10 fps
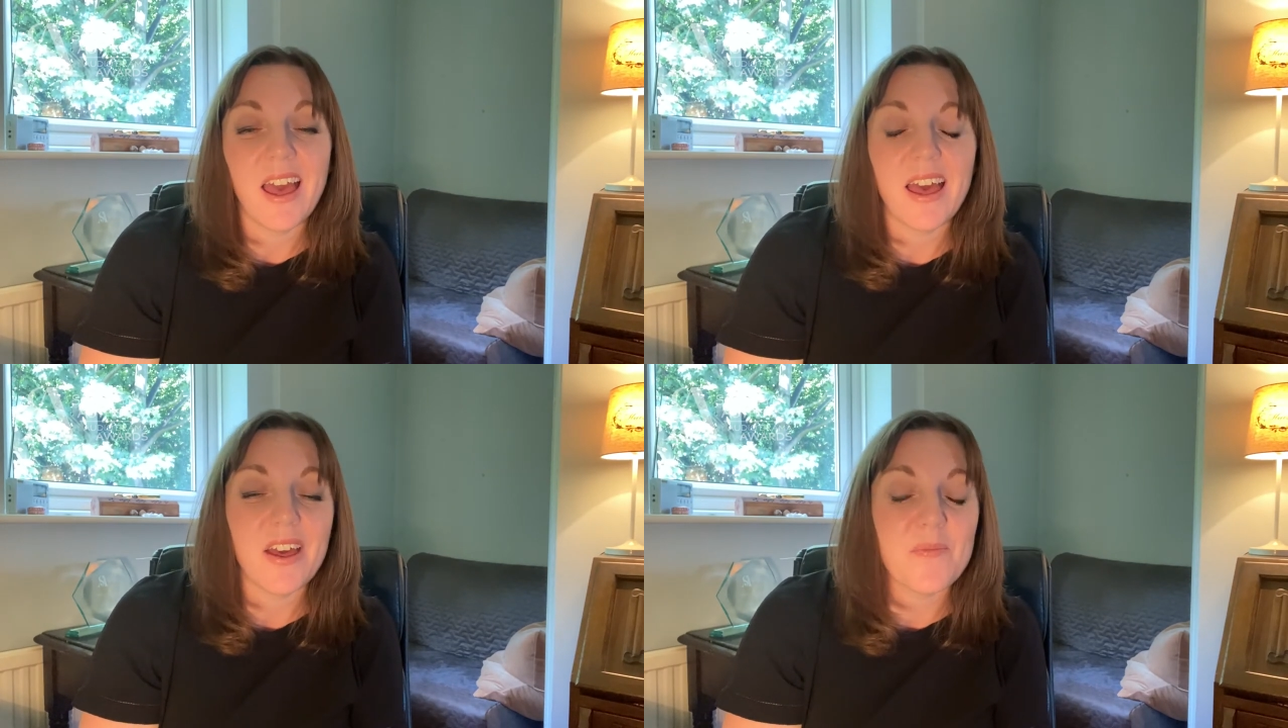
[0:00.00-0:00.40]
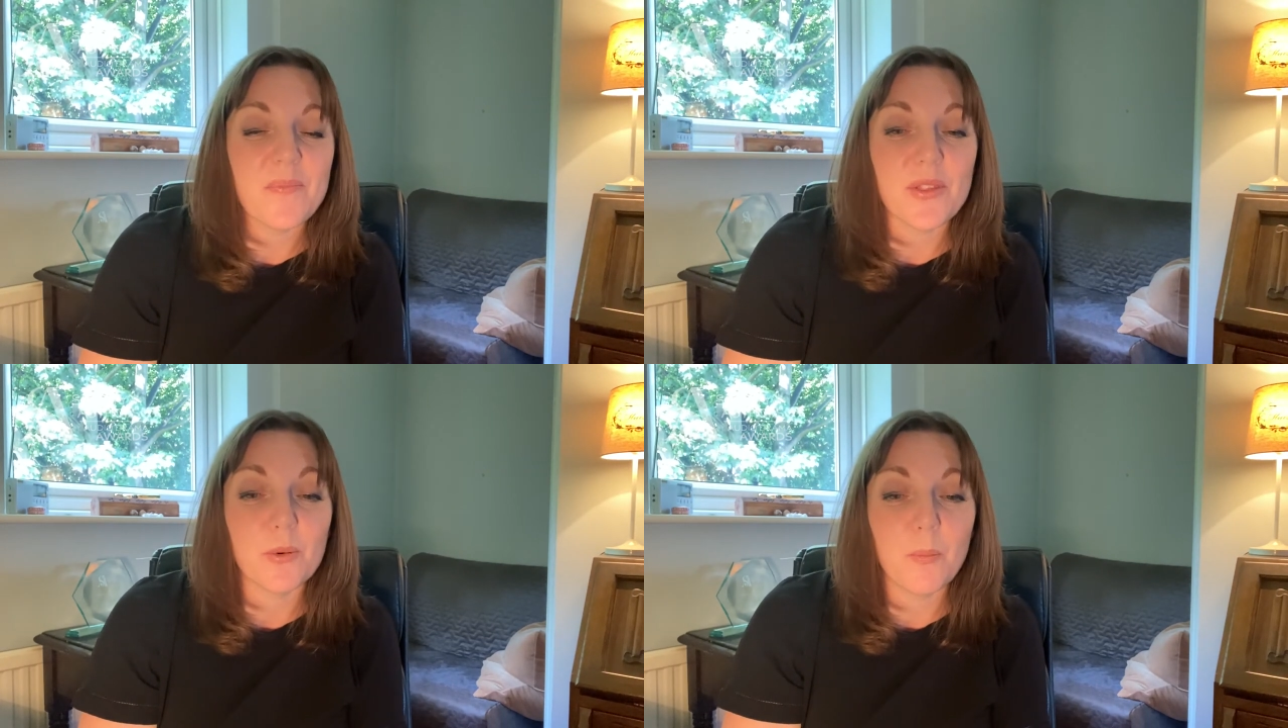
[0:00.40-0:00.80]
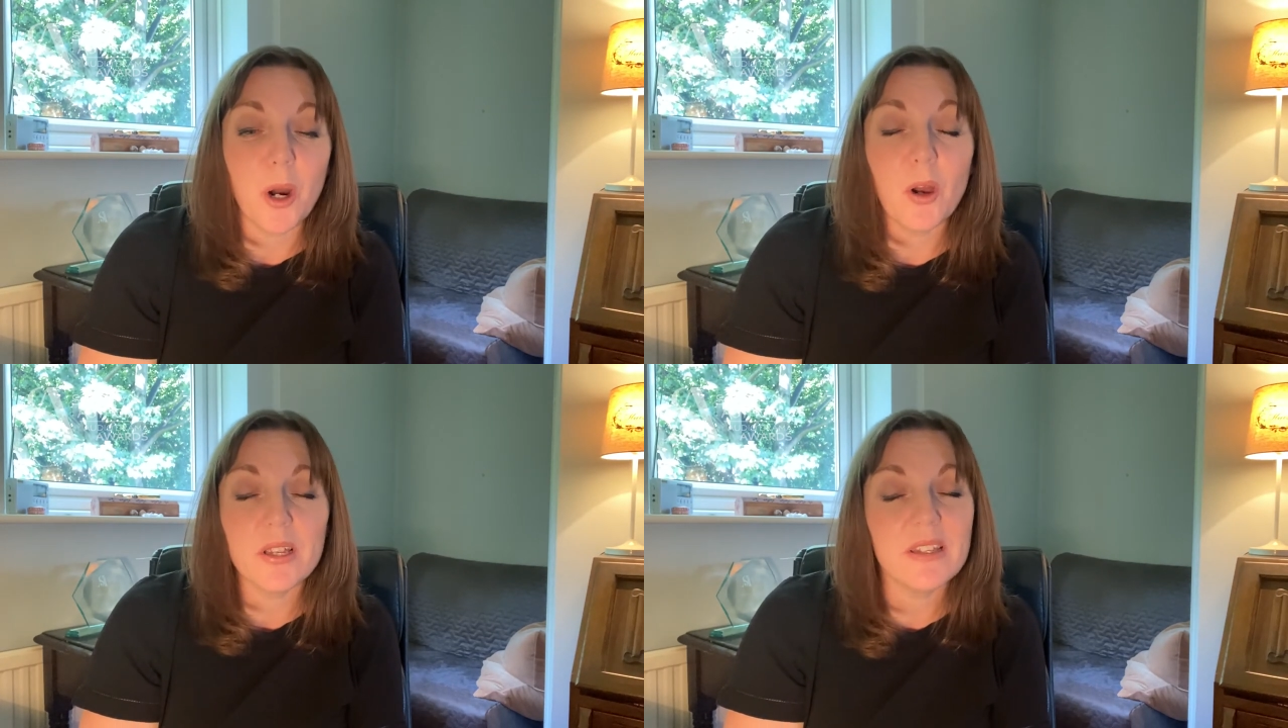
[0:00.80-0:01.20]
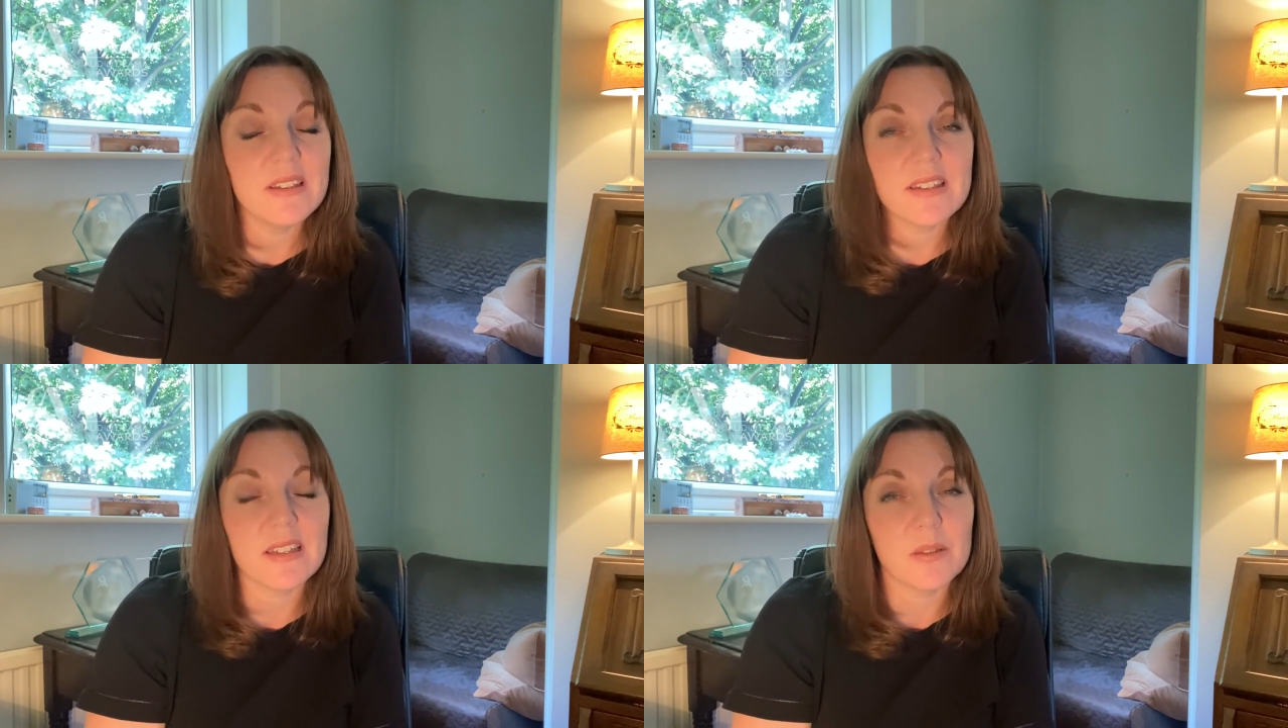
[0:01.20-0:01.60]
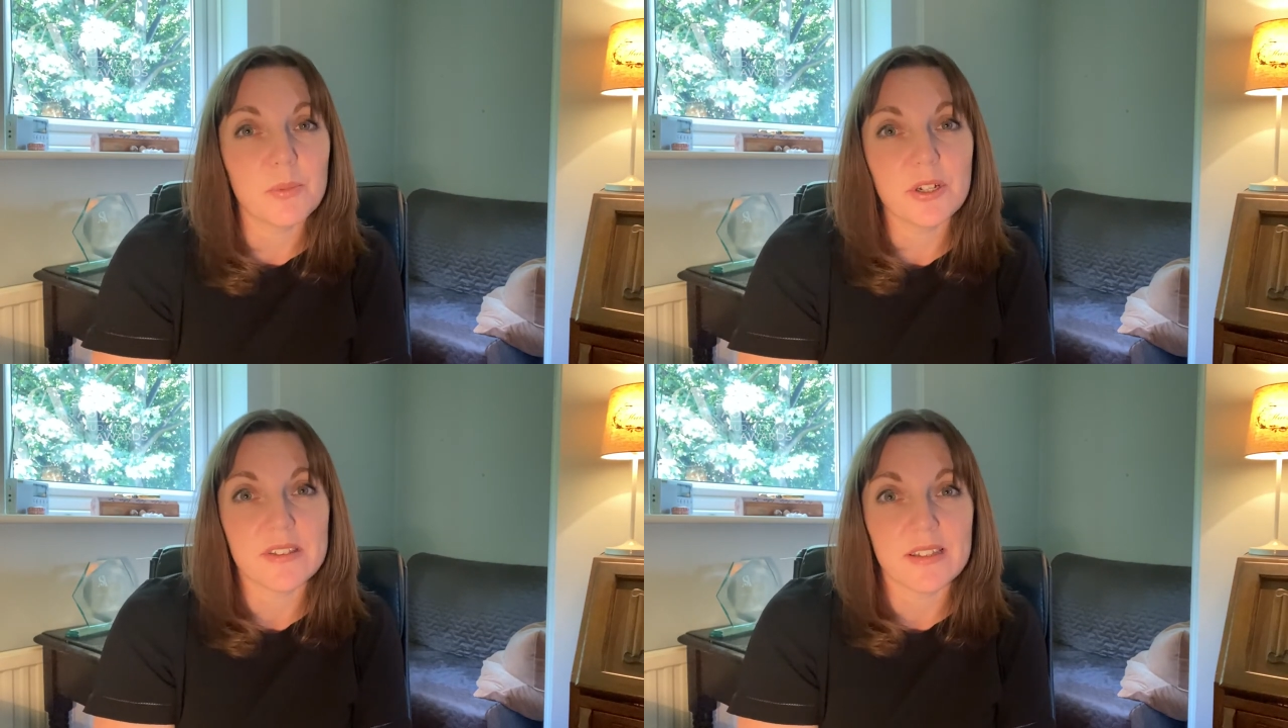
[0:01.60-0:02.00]
And there were points in the
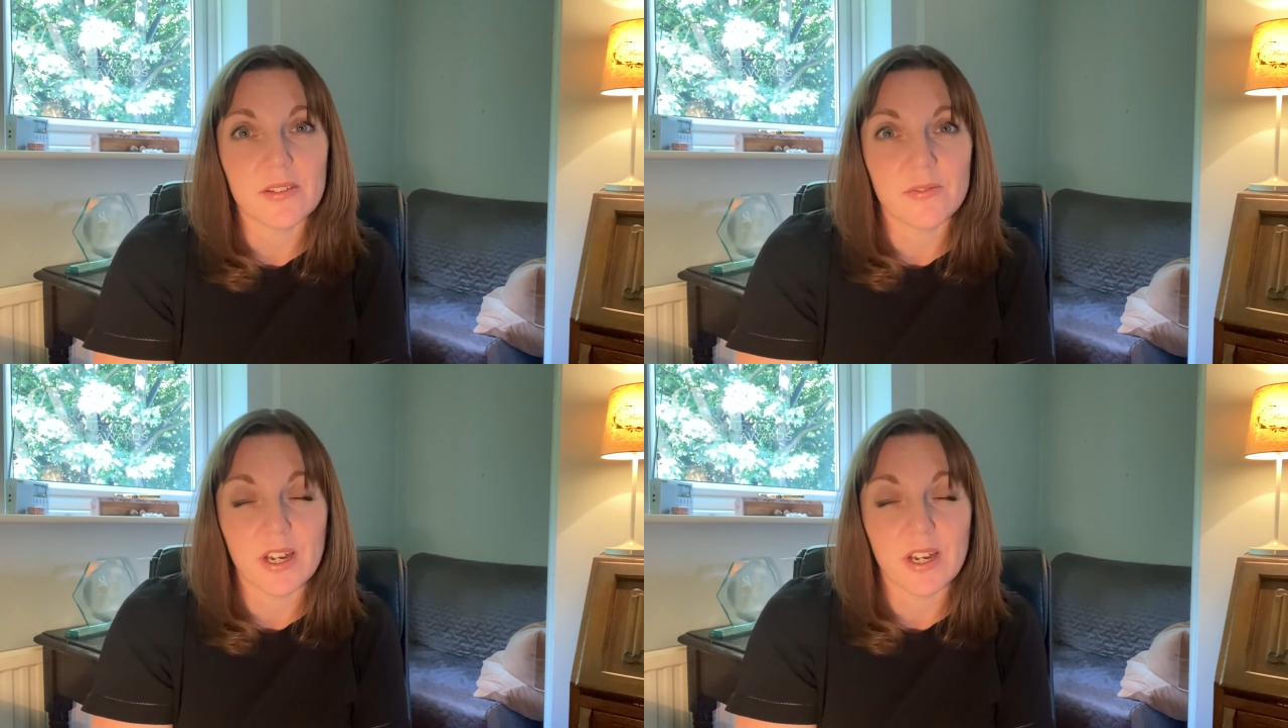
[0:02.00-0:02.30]
process of